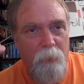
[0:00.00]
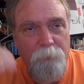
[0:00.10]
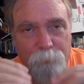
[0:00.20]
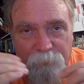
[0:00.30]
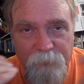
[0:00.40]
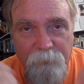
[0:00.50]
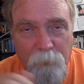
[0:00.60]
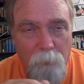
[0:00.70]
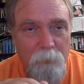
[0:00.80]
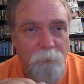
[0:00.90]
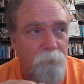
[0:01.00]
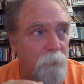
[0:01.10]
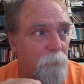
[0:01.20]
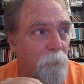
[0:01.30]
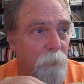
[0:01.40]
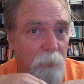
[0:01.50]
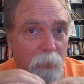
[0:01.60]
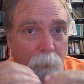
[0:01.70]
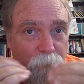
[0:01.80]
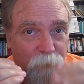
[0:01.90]
specific or measurable
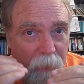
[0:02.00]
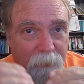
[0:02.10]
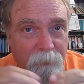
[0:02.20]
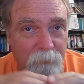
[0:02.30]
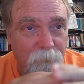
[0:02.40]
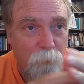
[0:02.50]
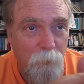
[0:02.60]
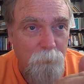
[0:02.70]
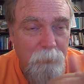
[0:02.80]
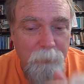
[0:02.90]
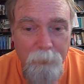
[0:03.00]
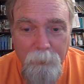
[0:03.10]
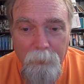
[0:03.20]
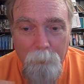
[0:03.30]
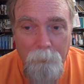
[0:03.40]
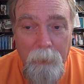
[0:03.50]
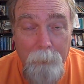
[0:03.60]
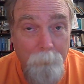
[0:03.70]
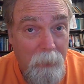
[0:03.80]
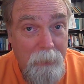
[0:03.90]
objective would be,
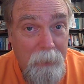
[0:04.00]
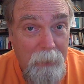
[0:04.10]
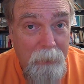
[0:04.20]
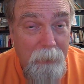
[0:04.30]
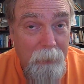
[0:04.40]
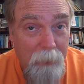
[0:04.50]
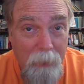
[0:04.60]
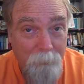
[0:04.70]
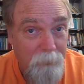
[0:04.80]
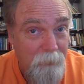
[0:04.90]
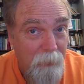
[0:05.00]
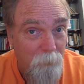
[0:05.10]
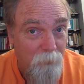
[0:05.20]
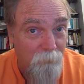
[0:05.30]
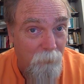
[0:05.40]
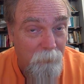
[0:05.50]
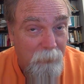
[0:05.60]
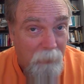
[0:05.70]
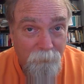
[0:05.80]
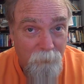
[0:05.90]
by Monday, I'm going to get rid of all the
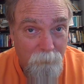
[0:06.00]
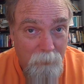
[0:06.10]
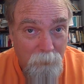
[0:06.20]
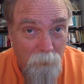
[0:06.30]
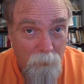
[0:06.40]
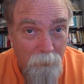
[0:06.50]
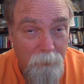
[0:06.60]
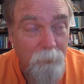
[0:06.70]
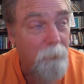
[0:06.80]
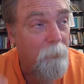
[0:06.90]
cats on my lawn.